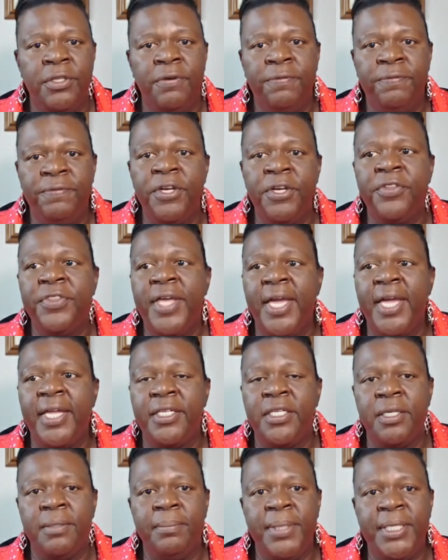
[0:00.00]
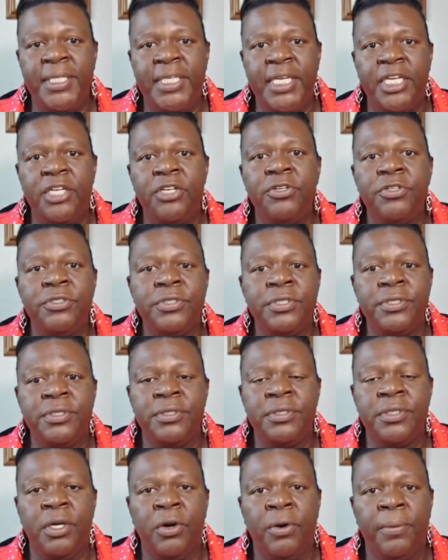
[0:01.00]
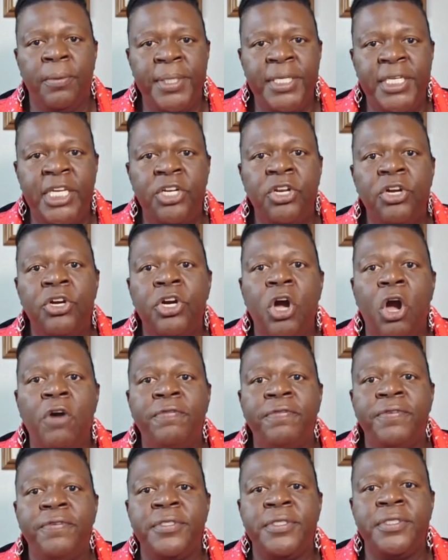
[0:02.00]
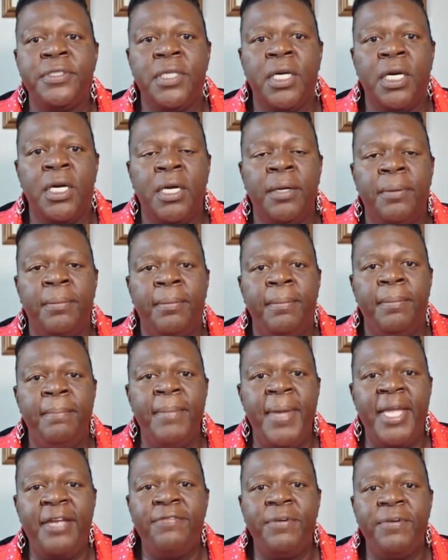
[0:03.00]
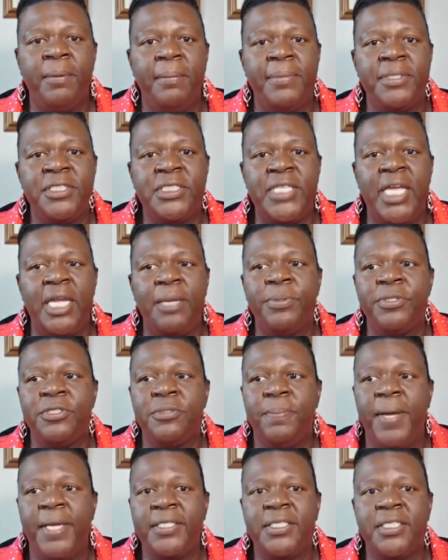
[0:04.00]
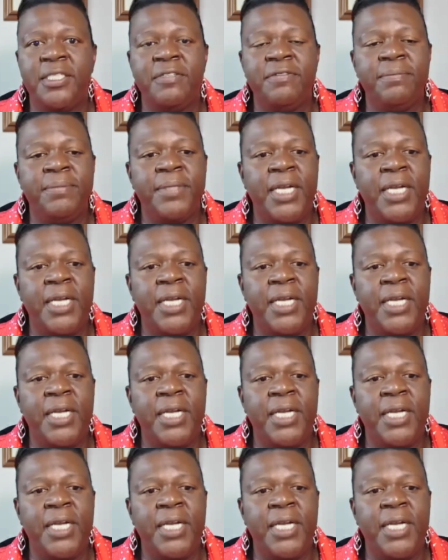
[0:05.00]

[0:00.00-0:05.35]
feel that beginners or beginner golfers make from a mistake perspective.